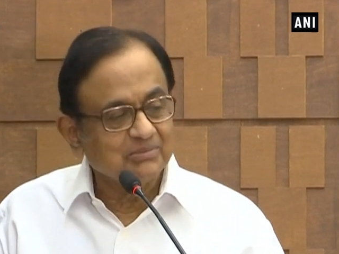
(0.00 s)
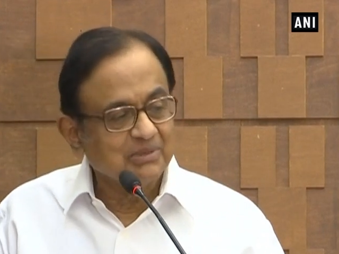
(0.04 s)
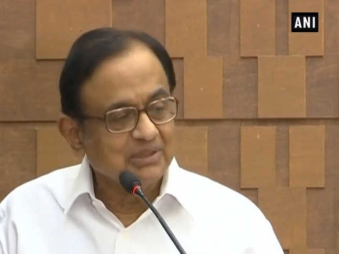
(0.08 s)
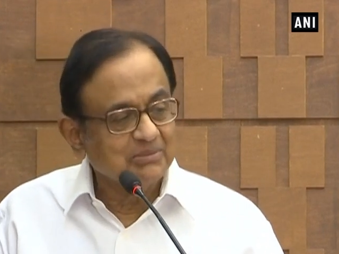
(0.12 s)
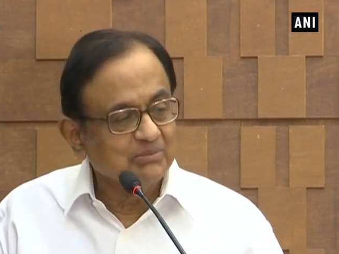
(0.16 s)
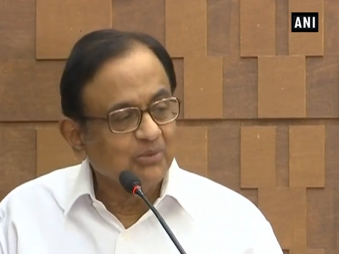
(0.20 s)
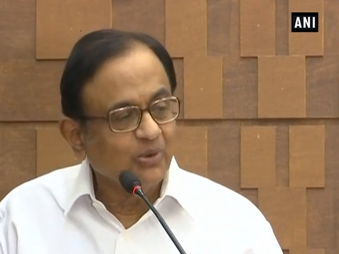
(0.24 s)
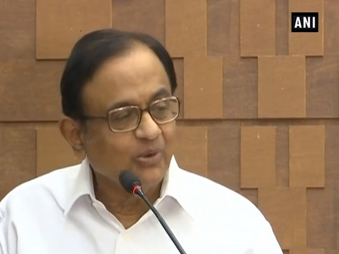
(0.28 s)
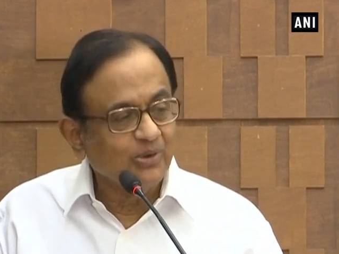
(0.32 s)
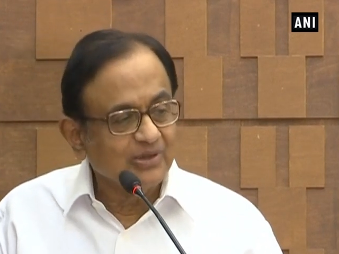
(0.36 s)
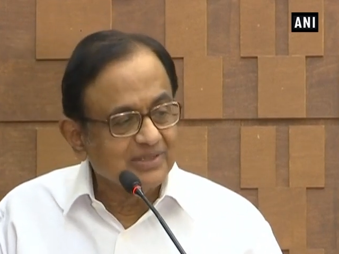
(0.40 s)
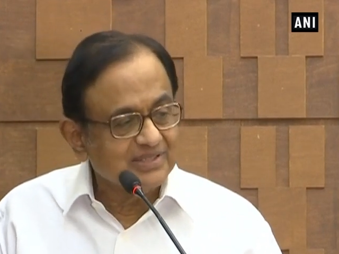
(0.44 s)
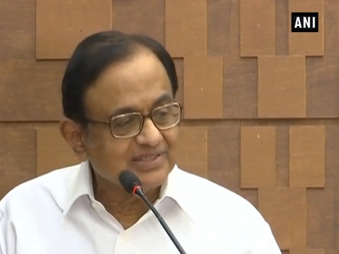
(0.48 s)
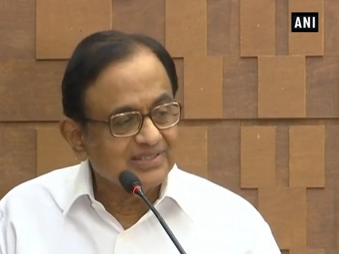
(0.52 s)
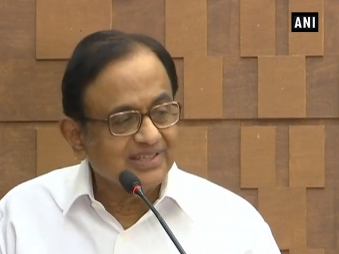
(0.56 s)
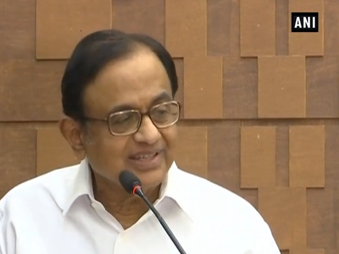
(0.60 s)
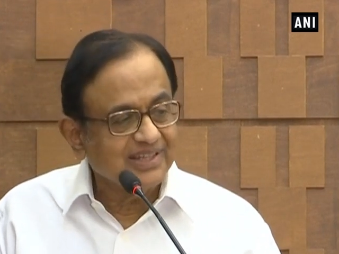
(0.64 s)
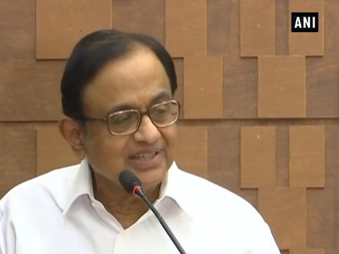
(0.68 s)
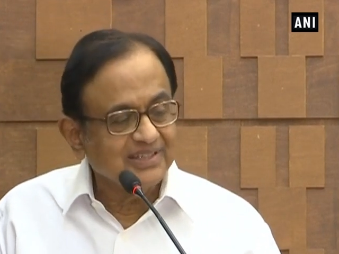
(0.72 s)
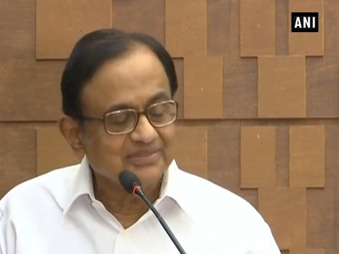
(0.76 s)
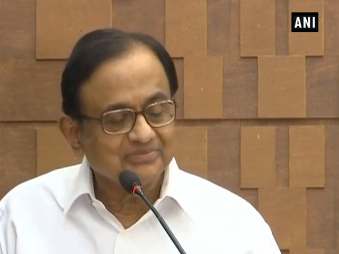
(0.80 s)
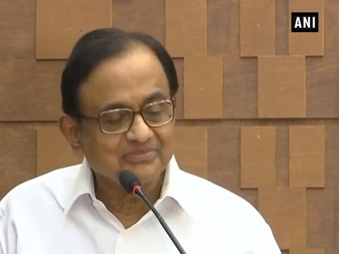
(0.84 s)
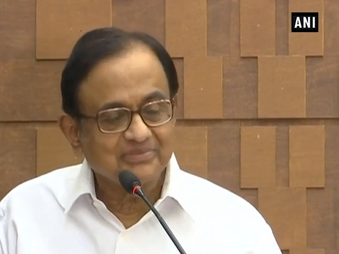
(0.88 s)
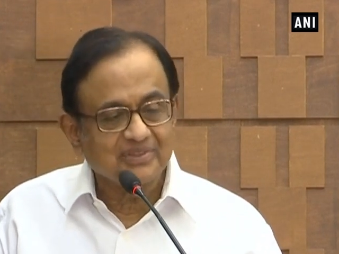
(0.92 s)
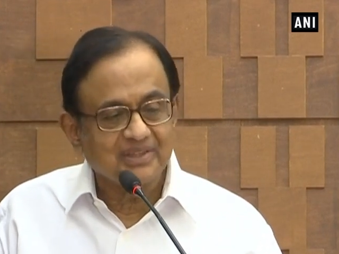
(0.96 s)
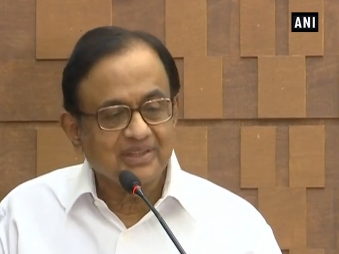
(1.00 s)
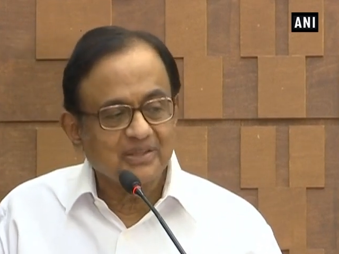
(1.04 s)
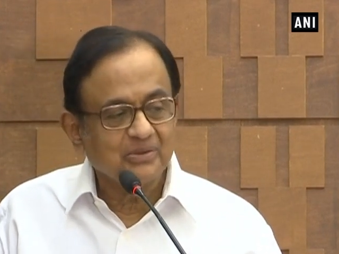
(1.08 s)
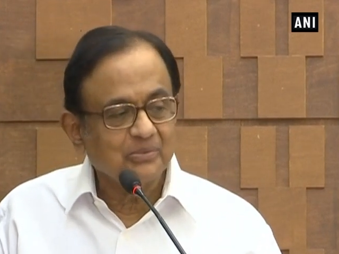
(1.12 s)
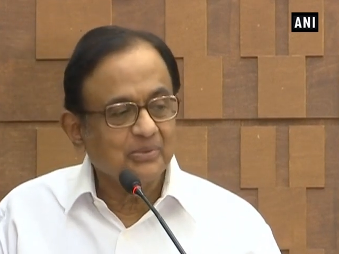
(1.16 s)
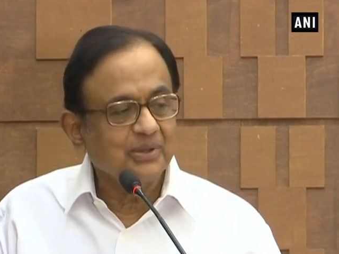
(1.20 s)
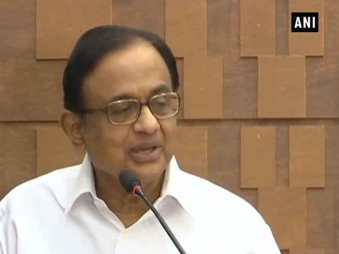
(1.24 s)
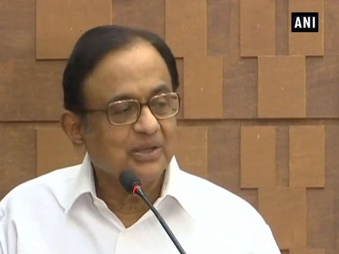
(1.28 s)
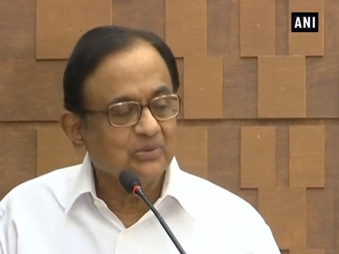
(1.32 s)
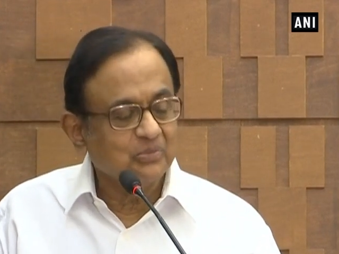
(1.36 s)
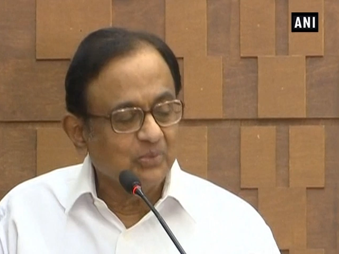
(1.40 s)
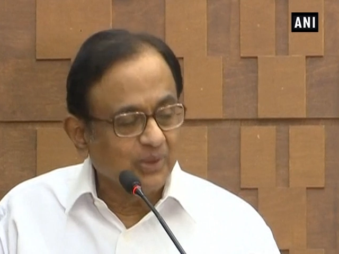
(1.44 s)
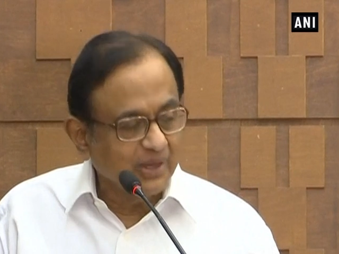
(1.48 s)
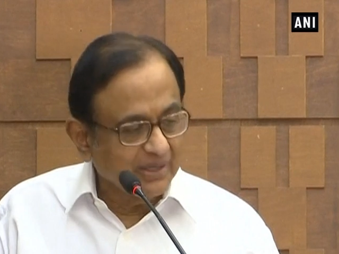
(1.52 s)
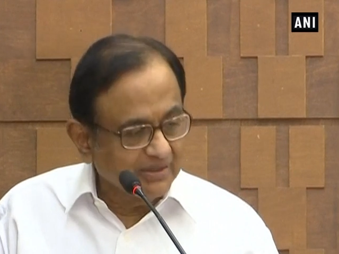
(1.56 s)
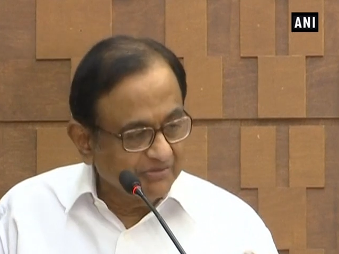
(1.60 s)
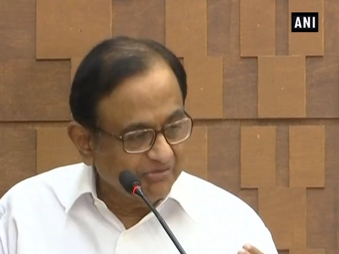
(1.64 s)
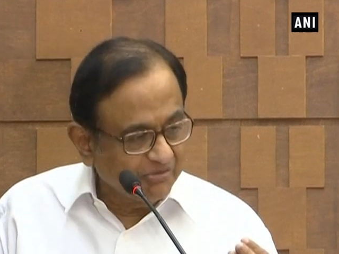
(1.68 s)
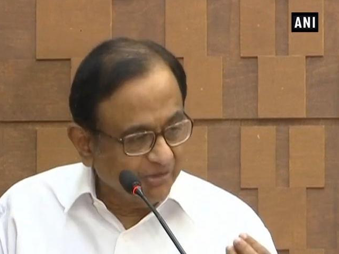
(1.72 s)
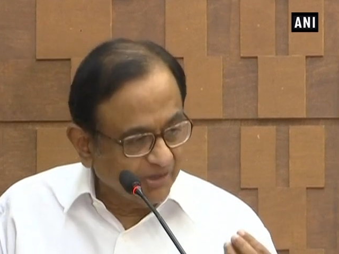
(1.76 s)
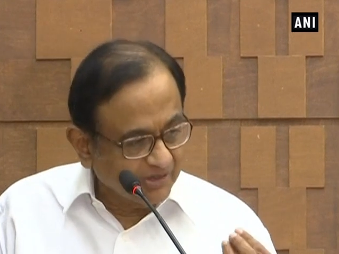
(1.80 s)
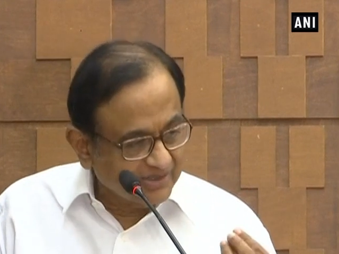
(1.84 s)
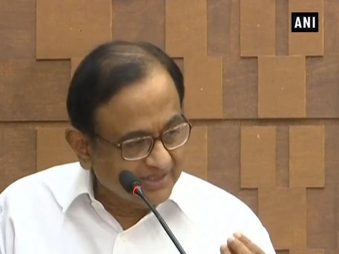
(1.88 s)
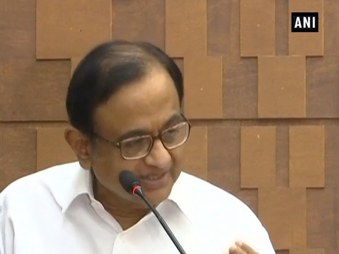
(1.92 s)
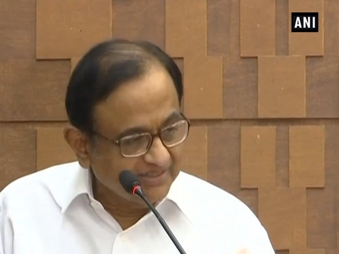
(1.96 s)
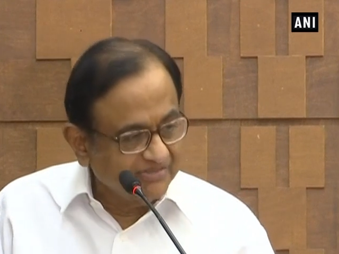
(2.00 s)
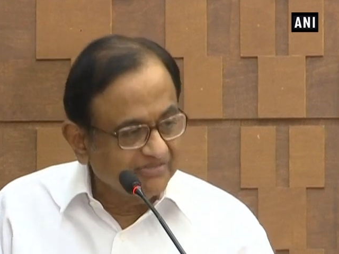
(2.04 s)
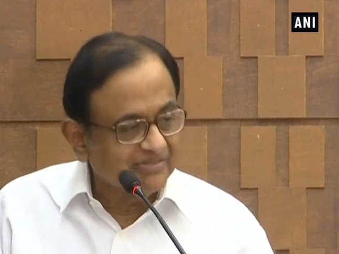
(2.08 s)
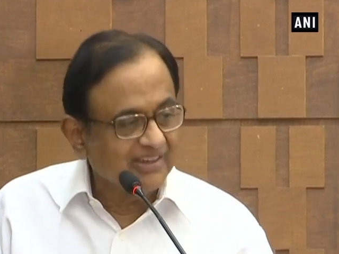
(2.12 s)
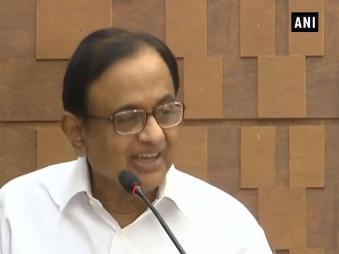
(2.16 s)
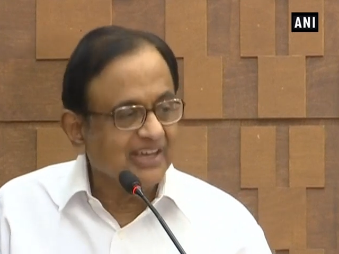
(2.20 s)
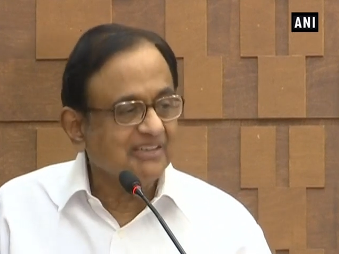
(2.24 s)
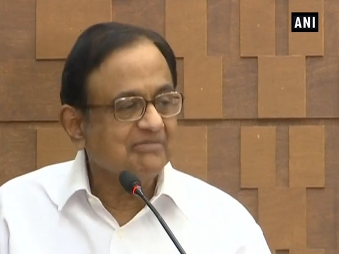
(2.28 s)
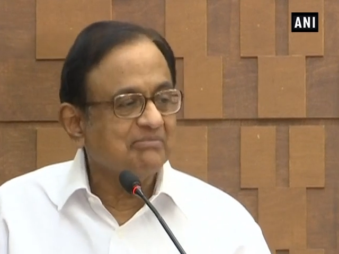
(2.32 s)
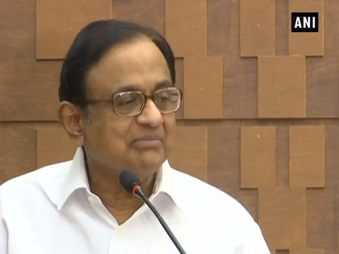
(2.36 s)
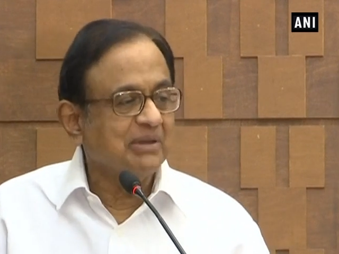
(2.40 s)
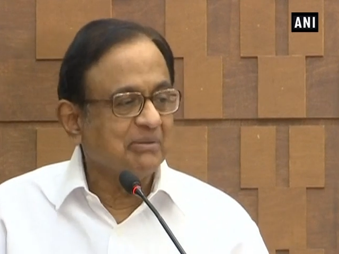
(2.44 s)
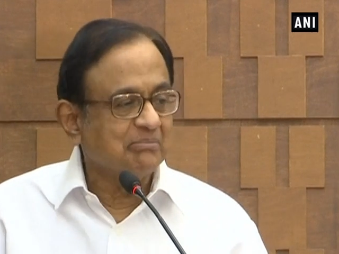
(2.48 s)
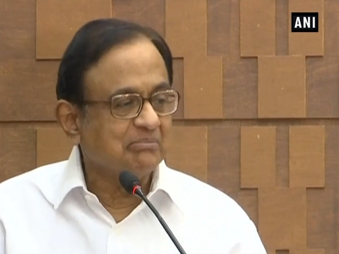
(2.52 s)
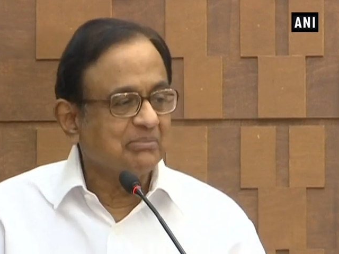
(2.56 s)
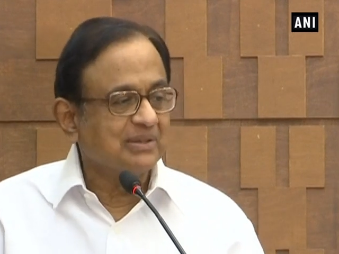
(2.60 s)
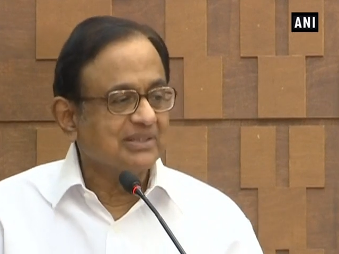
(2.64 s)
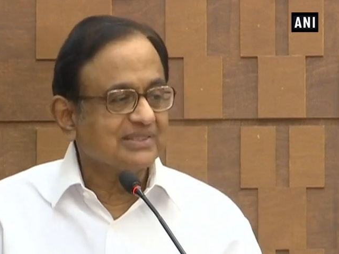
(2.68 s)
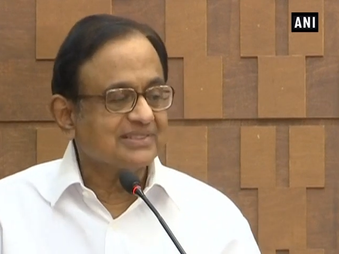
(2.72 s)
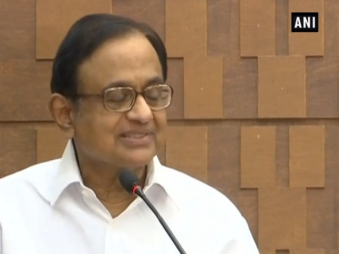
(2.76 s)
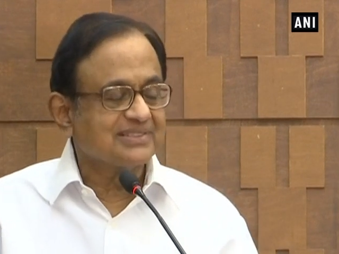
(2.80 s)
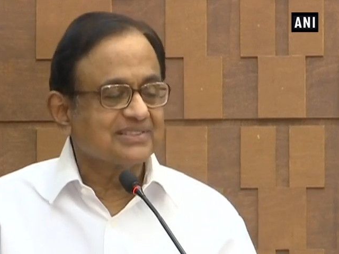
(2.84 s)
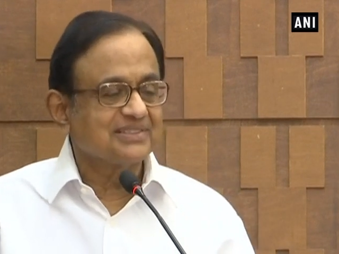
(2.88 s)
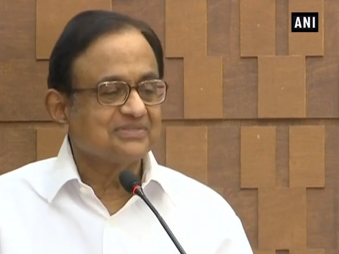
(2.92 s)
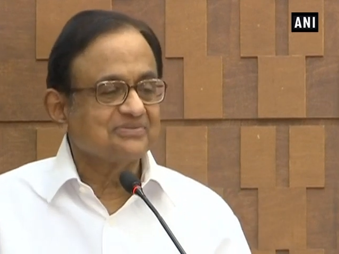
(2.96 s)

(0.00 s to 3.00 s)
Manmohan Singh, we had 145 members.